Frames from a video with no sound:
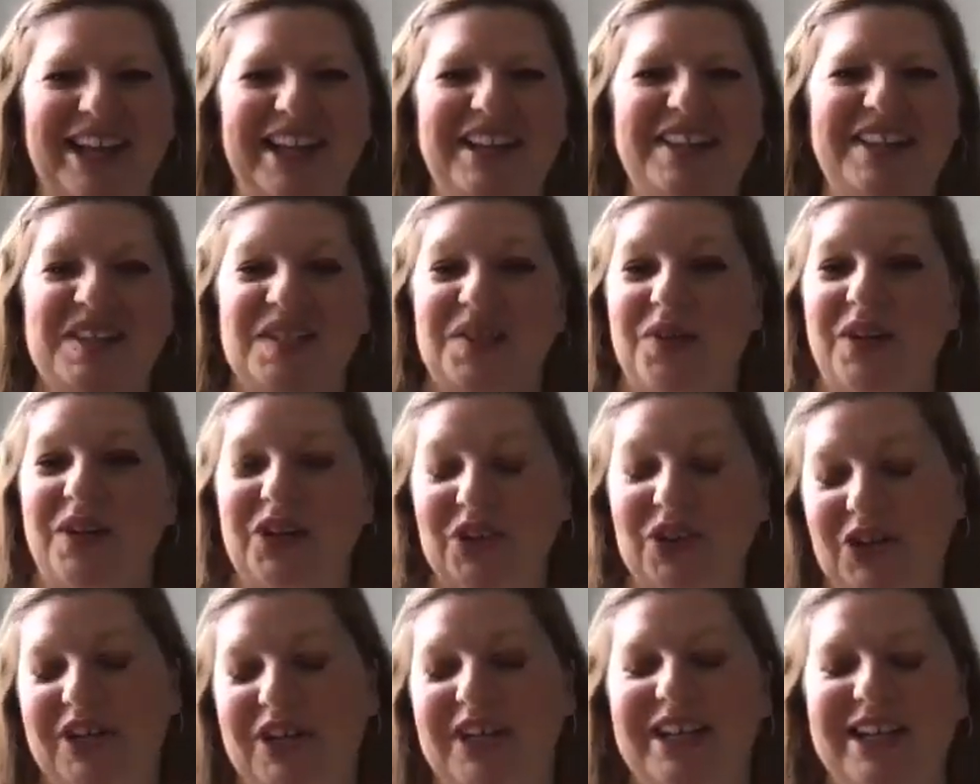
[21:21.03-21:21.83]
And so I
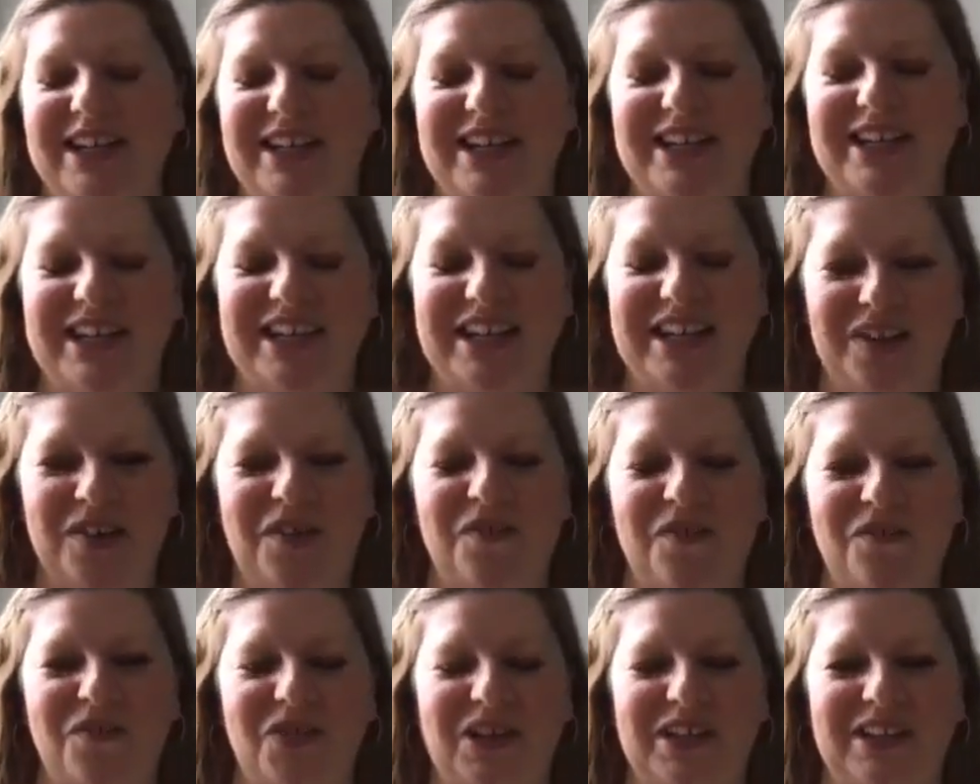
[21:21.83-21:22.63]
created an
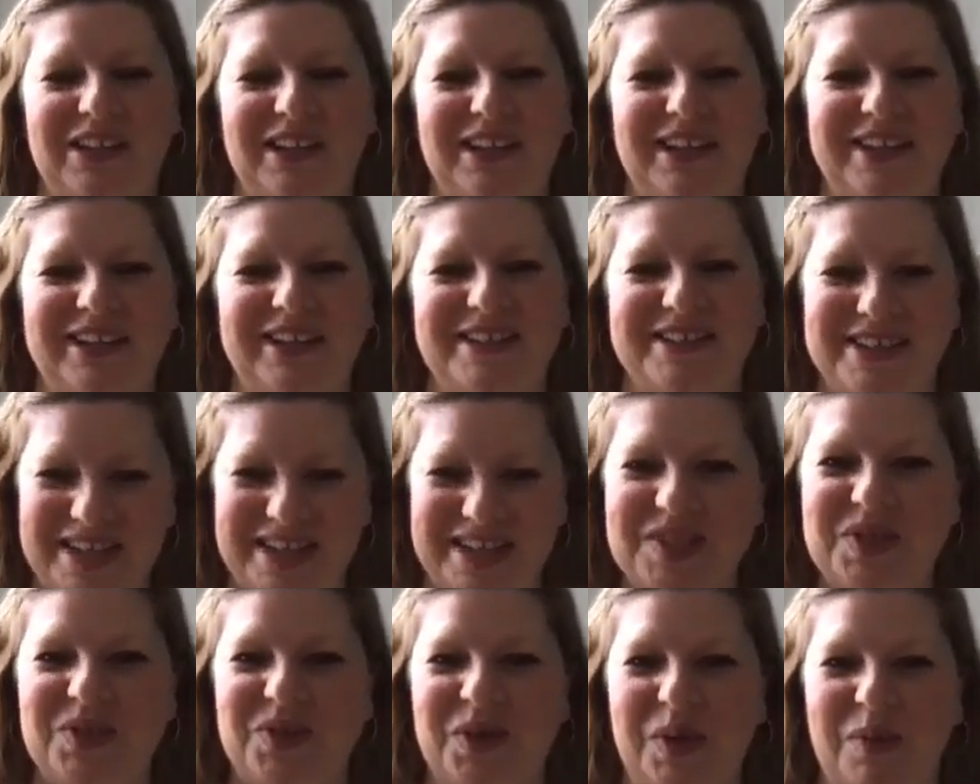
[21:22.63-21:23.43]
eco-friendly
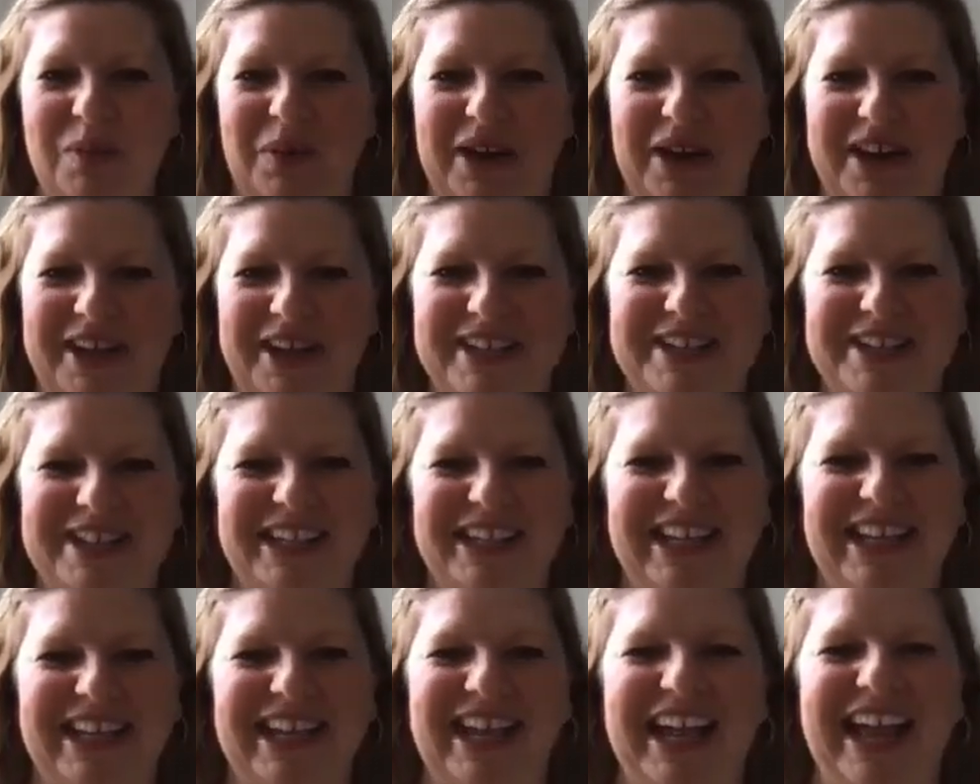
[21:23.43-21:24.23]
sex toy brand
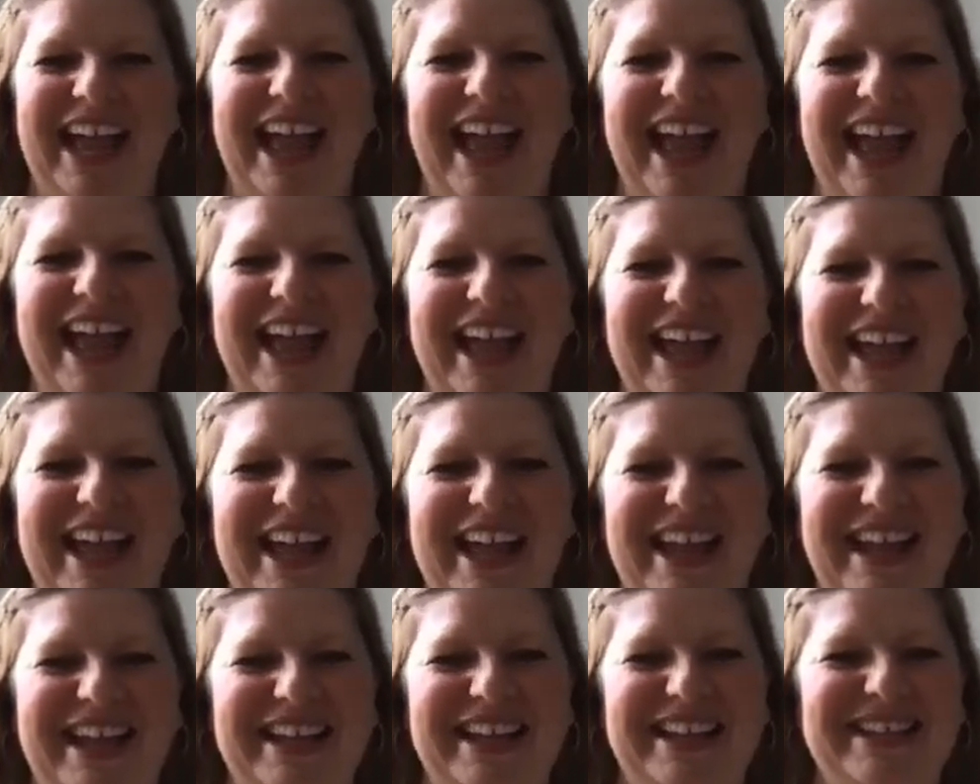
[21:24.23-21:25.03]

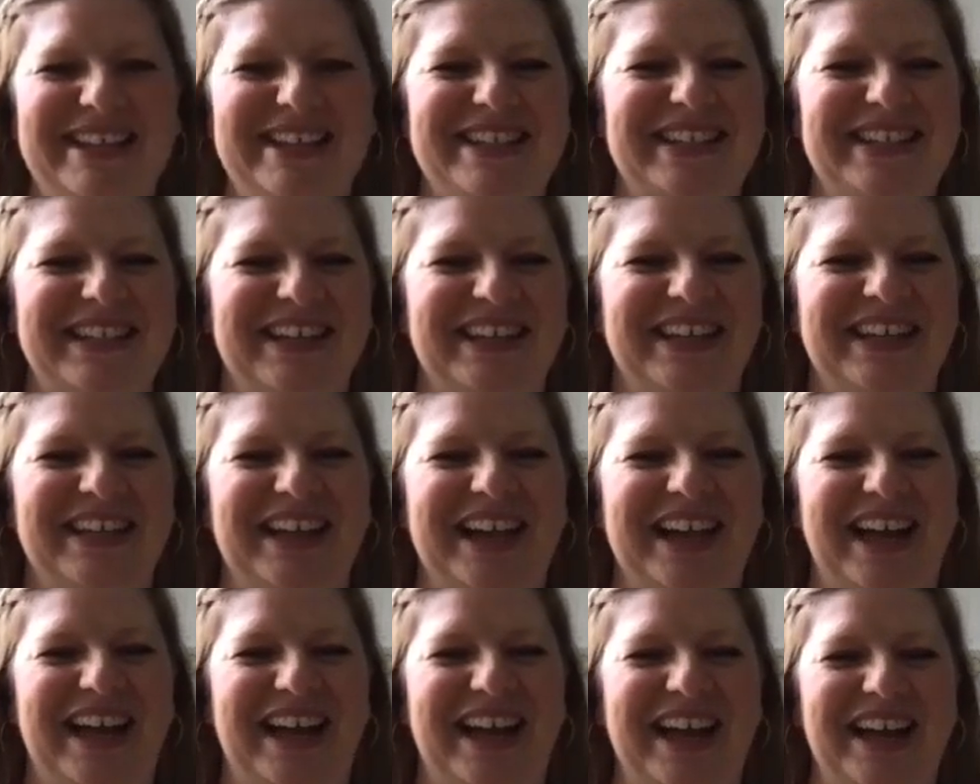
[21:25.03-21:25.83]
and
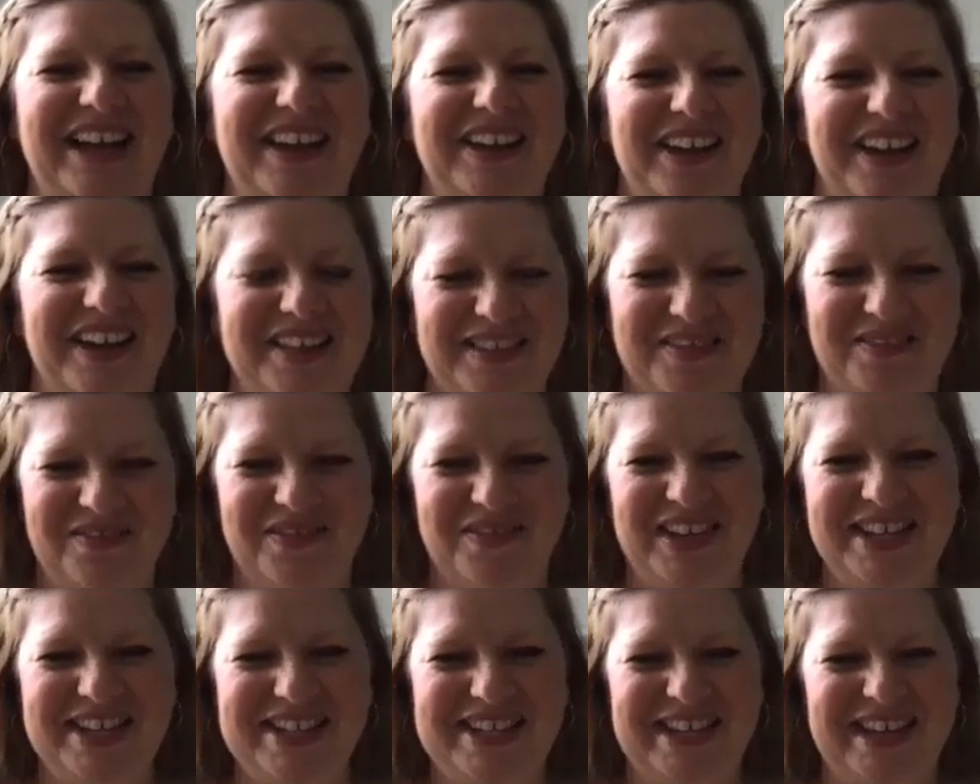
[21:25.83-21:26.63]
I got the
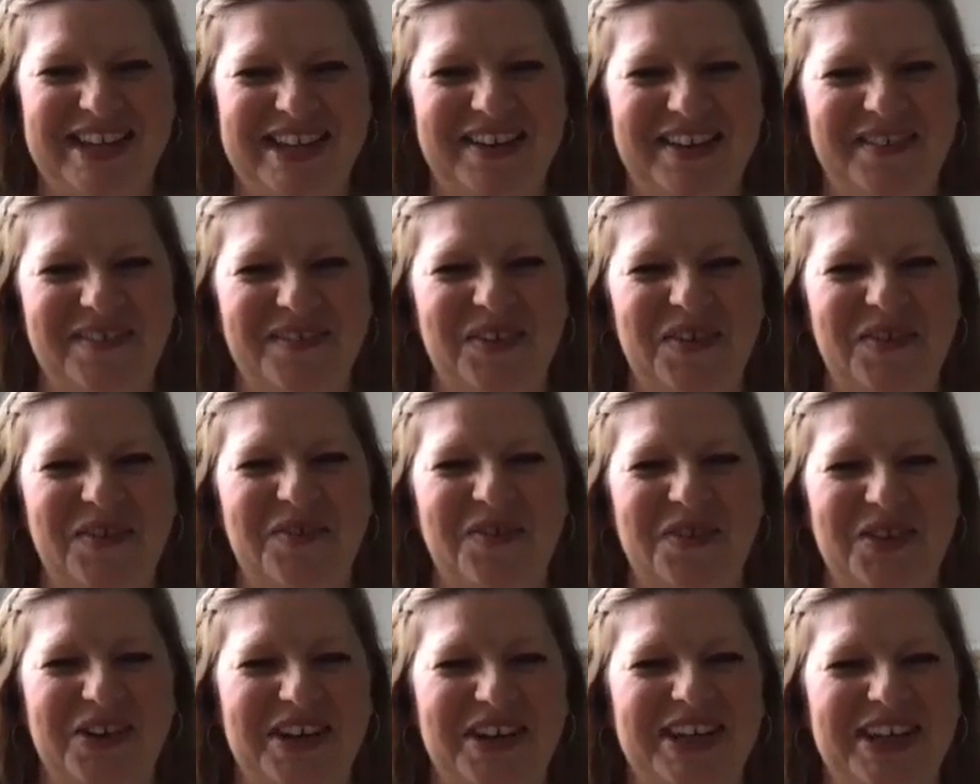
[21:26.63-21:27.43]
visa for
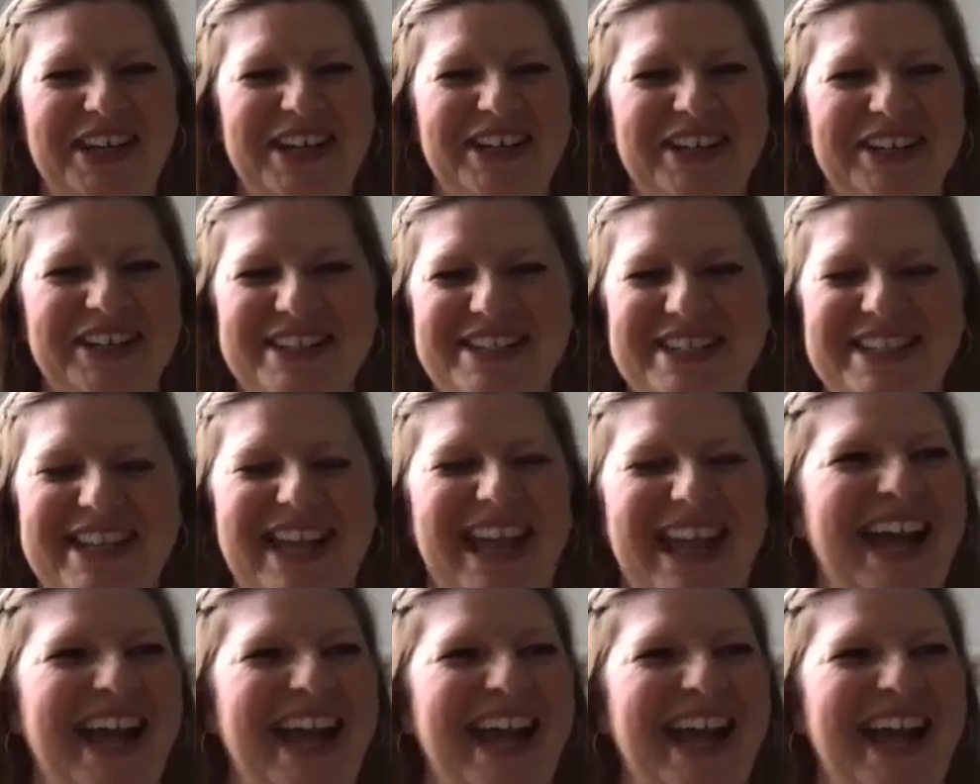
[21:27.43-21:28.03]
4 years.